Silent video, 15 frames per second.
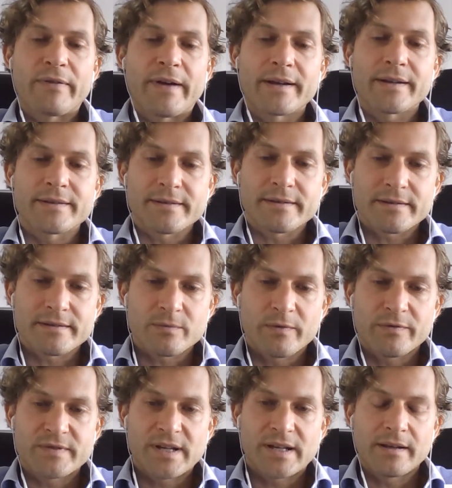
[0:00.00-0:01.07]
finances.
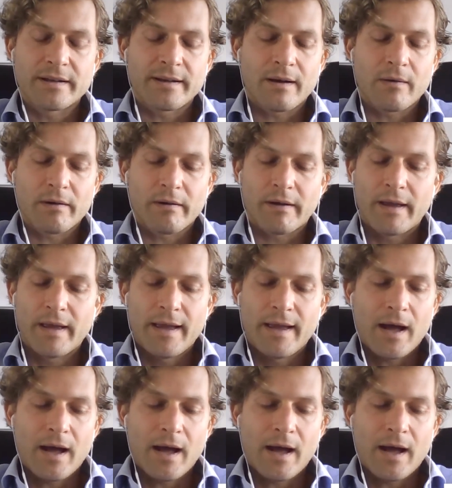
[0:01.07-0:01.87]
We've seen that our